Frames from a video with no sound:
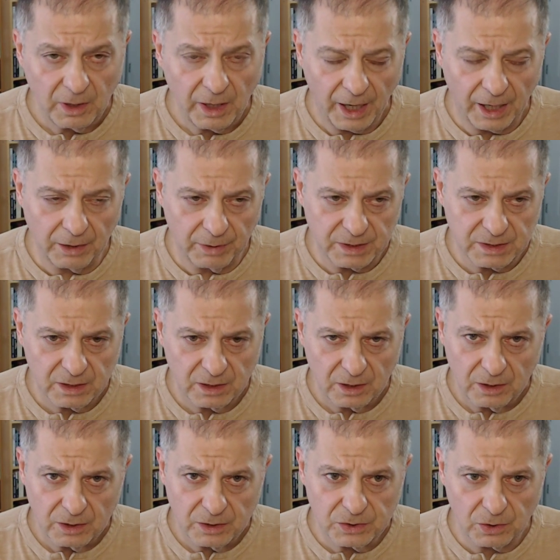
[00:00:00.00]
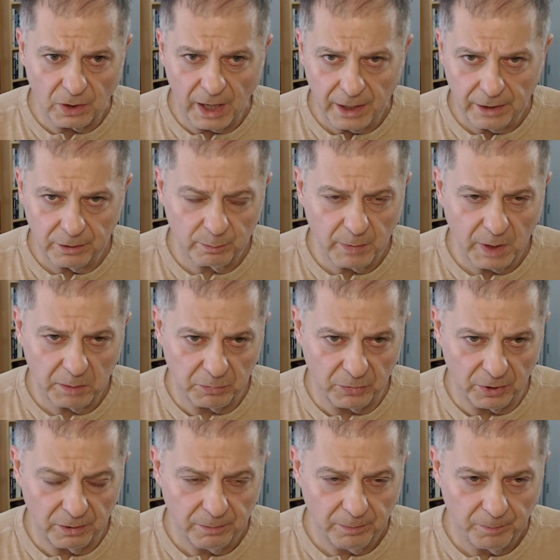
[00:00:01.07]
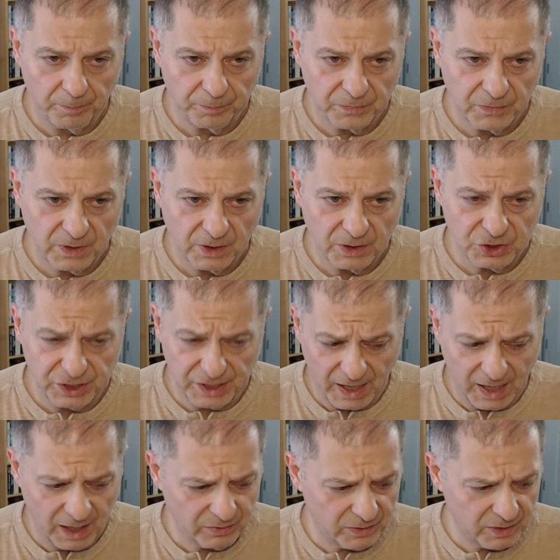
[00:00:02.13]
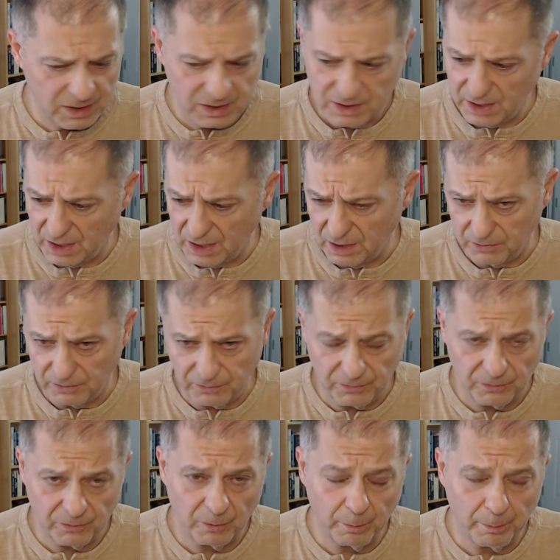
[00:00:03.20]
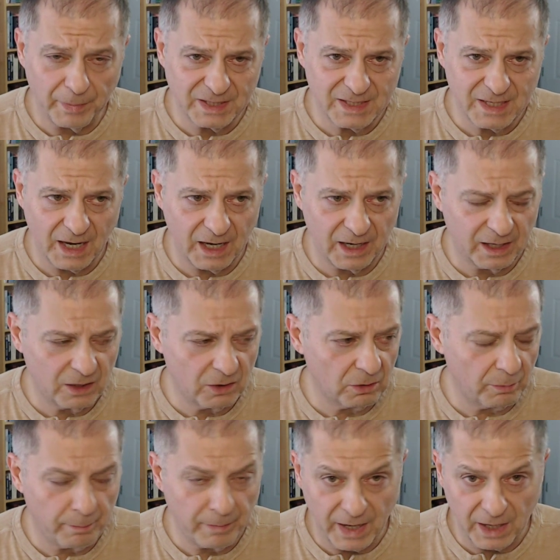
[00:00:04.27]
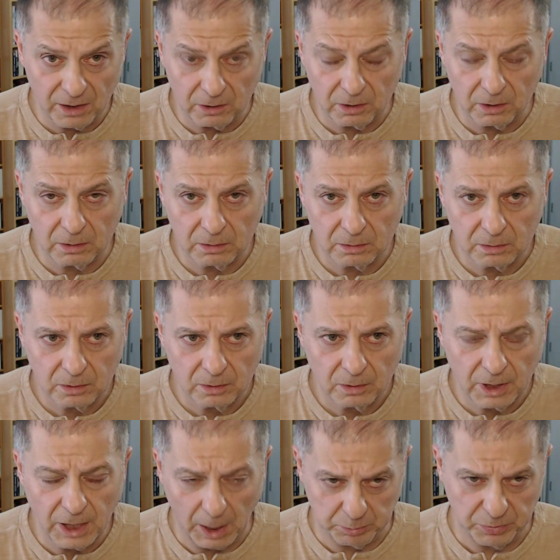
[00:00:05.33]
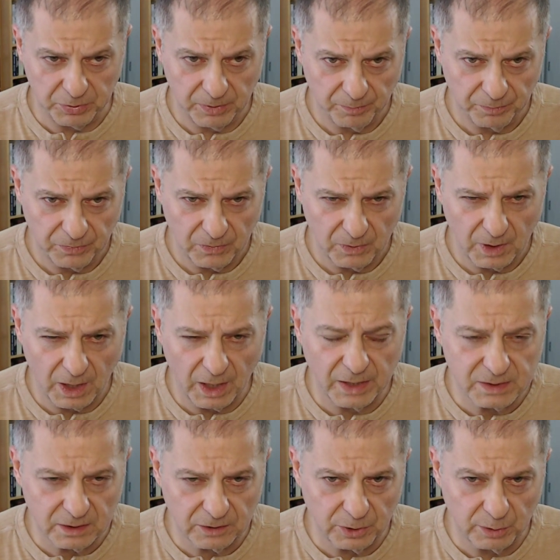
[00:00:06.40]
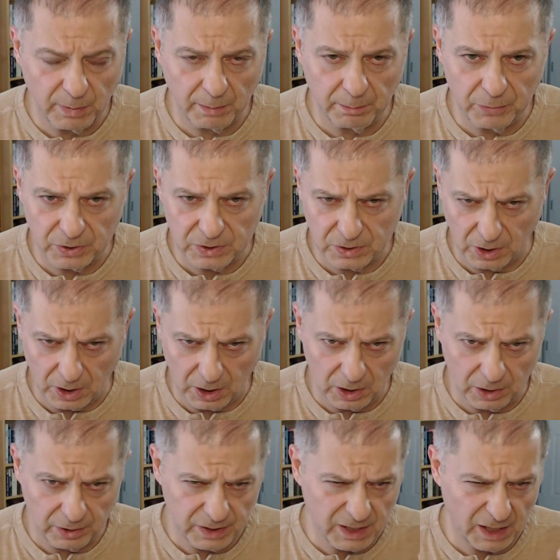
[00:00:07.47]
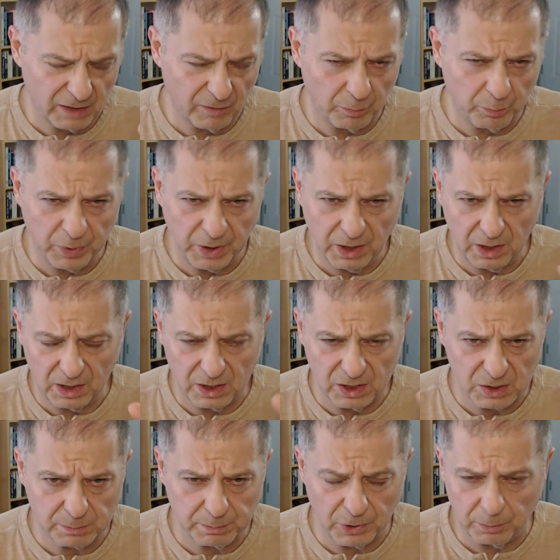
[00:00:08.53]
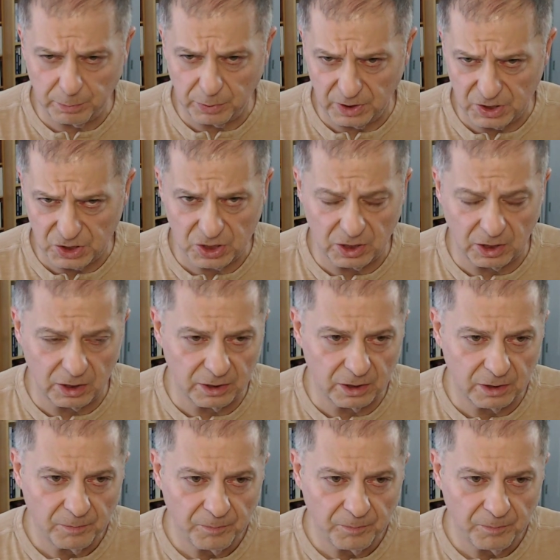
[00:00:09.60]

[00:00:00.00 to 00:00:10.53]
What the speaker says: anyways, so I remember she had this kind of metallic or metal cup. I still remember the color, kind of a pinkish, purplish color.